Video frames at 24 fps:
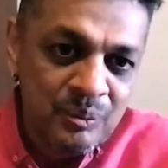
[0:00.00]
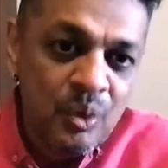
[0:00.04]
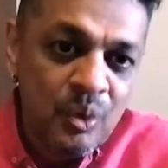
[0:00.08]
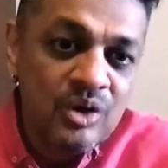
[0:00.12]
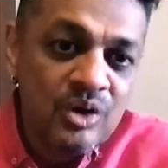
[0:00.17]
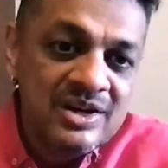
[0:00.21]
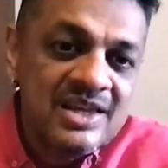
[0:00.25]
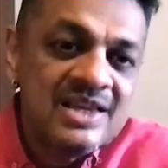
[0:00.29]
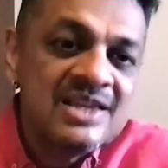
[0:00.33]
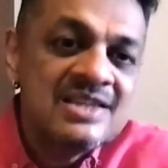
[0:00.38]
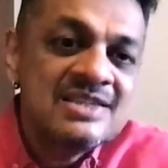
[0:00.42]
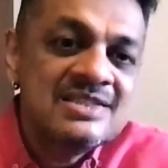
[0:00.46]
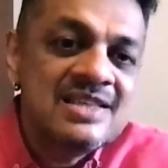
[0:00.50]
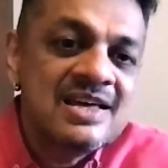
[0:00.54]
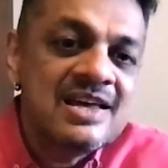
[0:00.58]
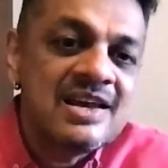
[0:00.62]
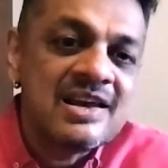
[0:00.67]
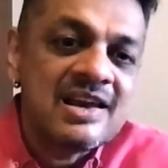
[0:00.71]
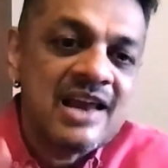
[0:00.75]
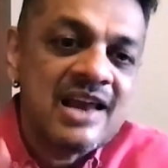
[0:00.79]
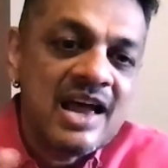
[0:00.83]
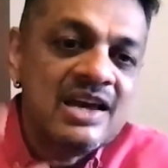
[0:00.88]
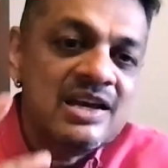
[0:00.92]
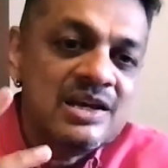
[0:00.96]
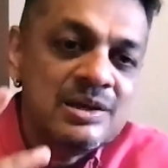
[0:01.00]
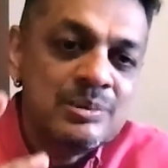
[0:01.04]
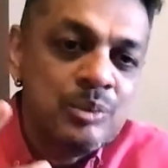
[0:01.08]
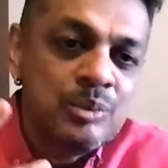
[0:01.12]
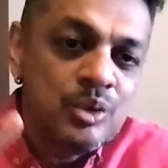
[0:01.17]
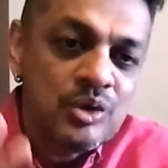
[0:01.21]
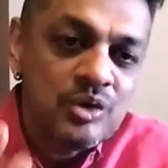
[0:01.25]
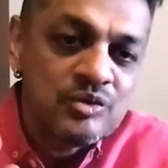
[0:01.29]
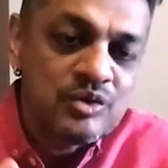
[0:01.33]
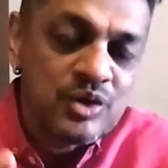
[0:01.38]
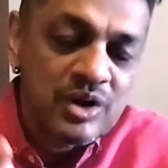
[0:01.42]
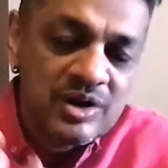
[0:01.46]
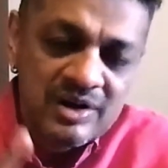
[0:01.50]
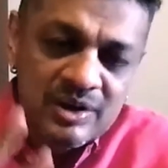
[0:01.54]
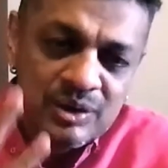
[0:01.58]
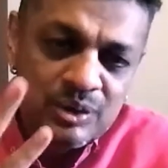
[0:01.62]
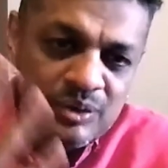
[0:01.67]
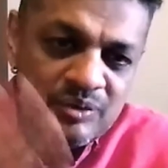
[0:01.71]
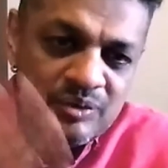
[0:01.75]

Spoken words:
What is the right mode of drawing?